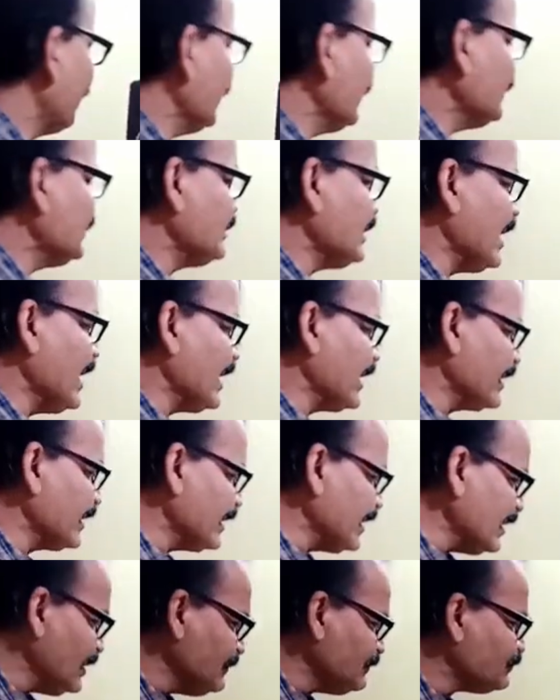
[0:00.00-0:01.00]
means the
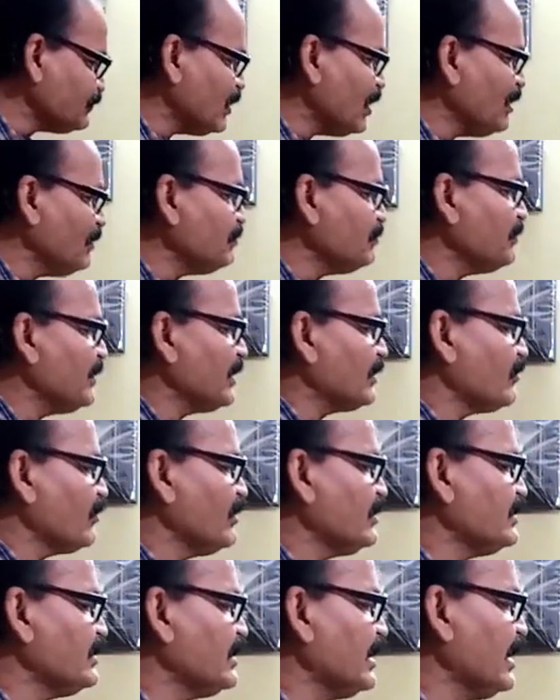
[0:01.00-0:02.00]
angle formed
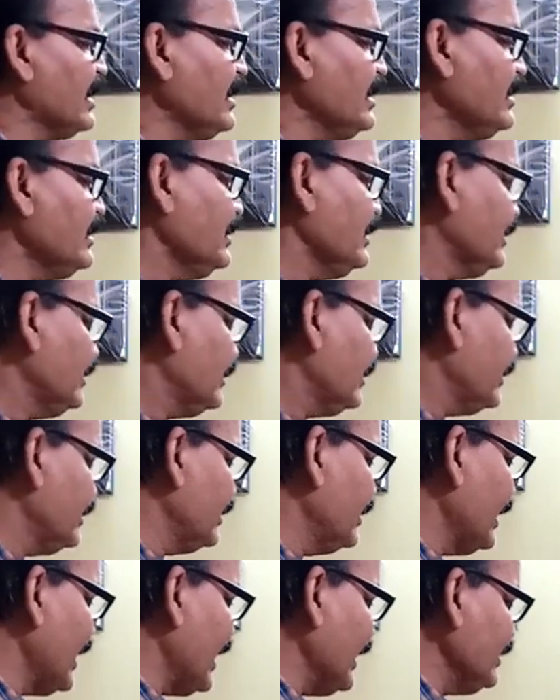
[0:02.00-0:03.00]
between the
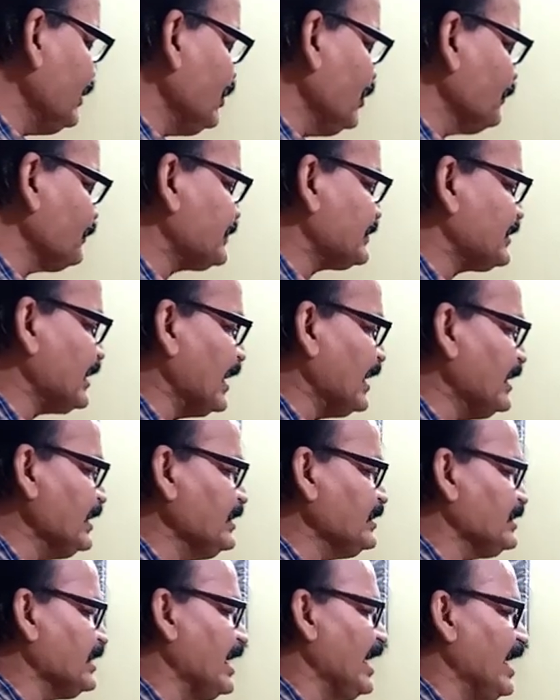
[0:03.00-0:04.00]
line of
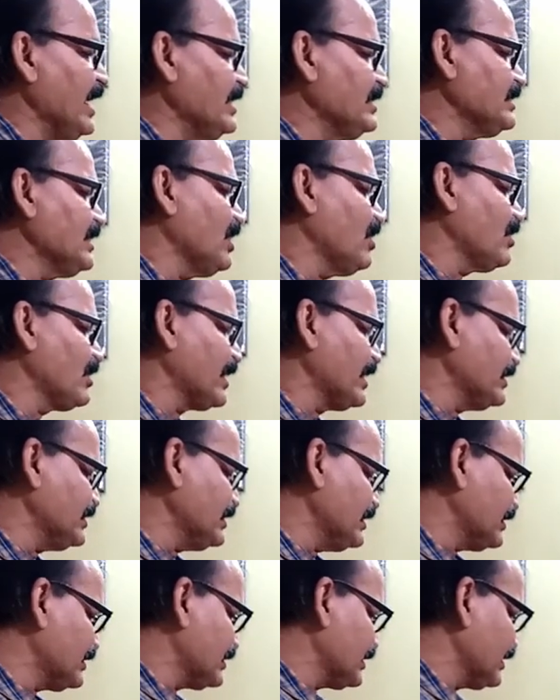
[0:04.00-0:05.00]
sight and the
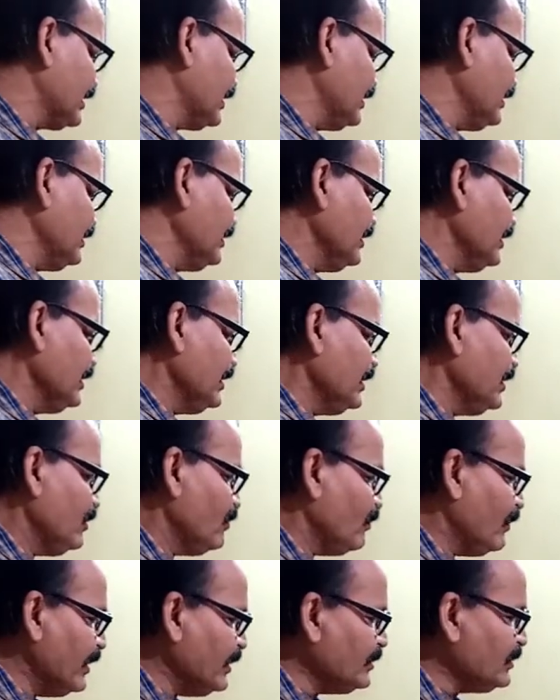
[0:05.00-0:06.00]
horizontal
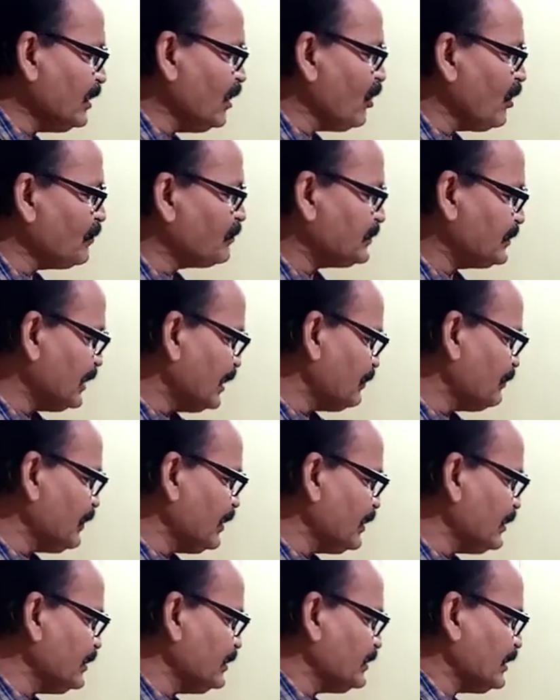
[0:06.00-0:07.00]
when the
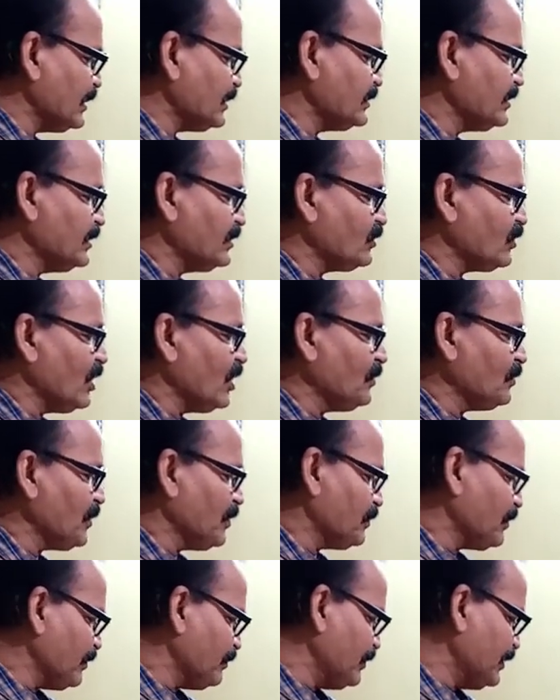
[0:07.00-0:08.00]
observer is at the top
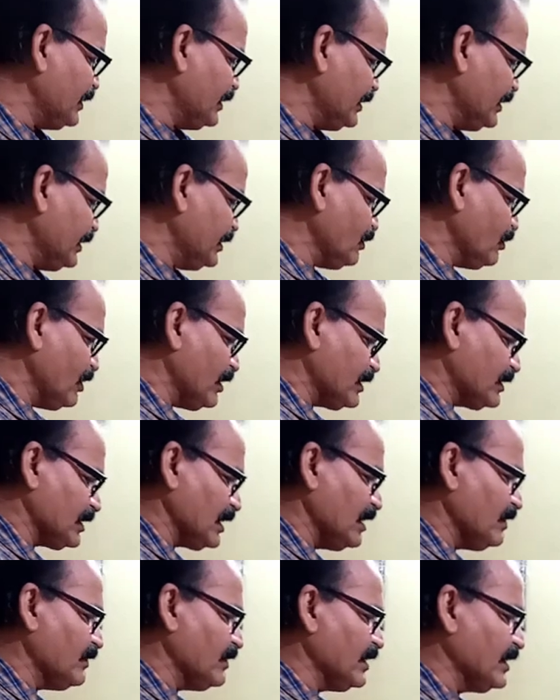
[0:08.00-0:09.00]
of a building or
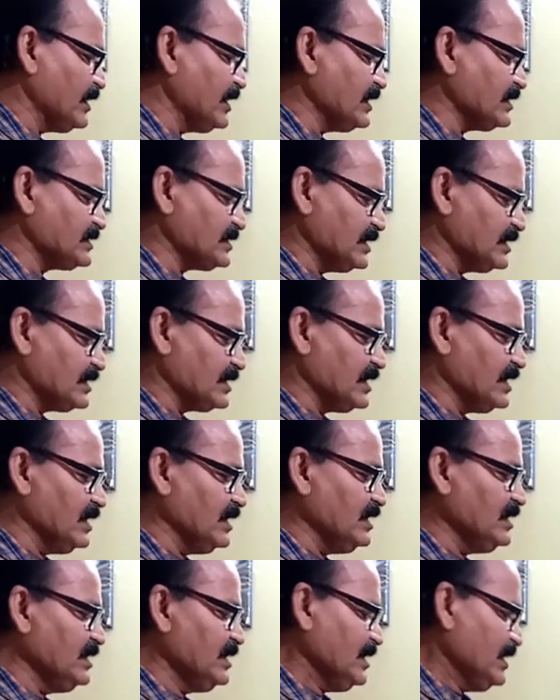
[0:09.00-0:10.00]
tower,
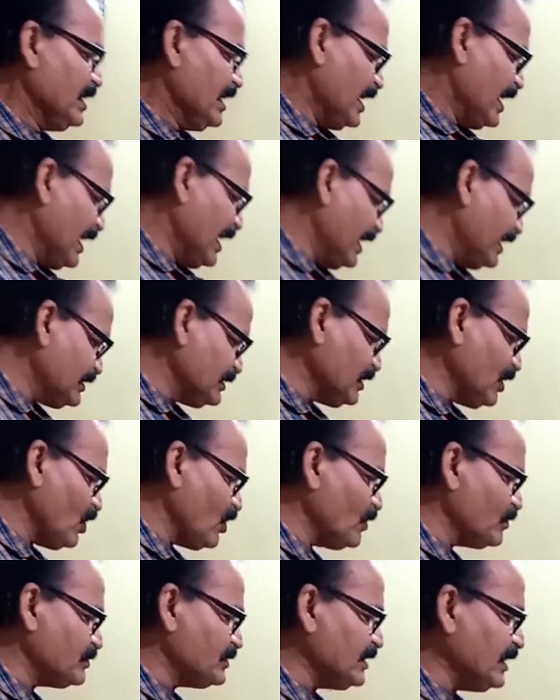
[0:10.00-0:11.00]
etc., and the
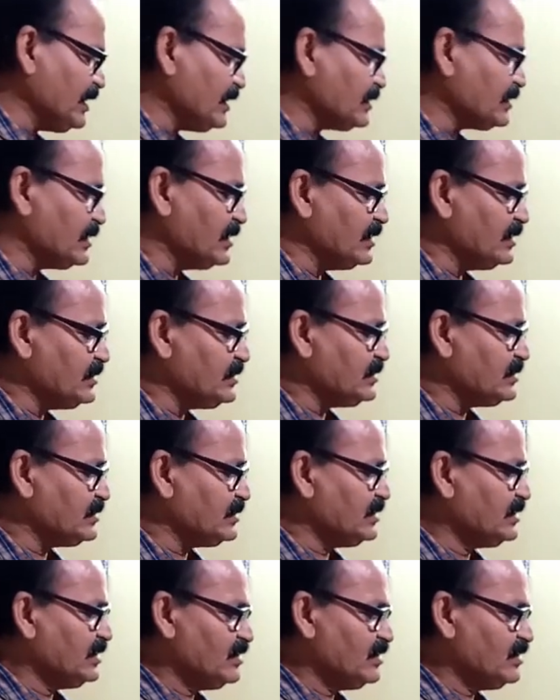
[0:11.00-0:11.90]
object means